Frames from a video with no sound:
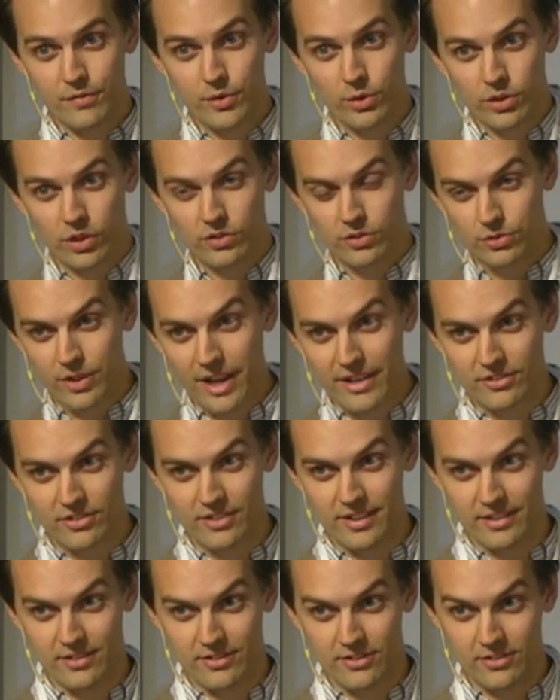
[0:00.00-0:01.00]
you contrast
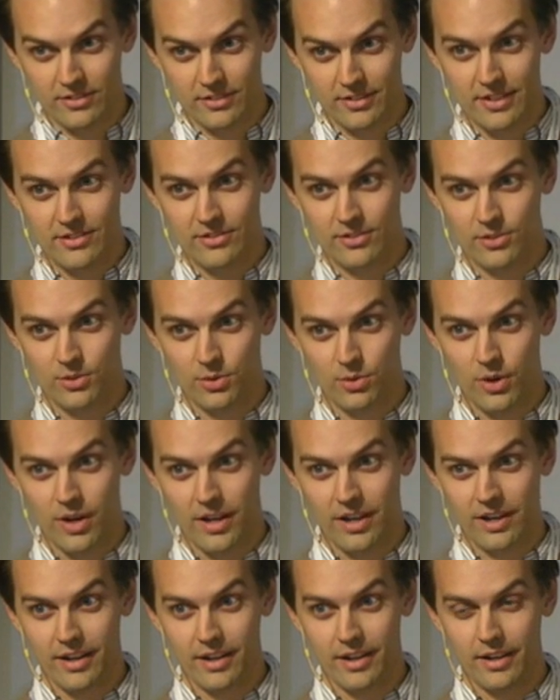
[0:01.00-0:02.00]
this to
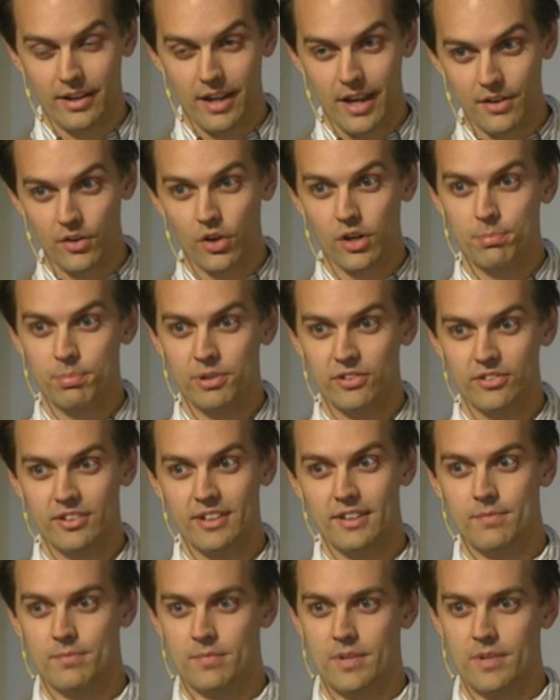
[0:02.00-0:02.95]
an RPC,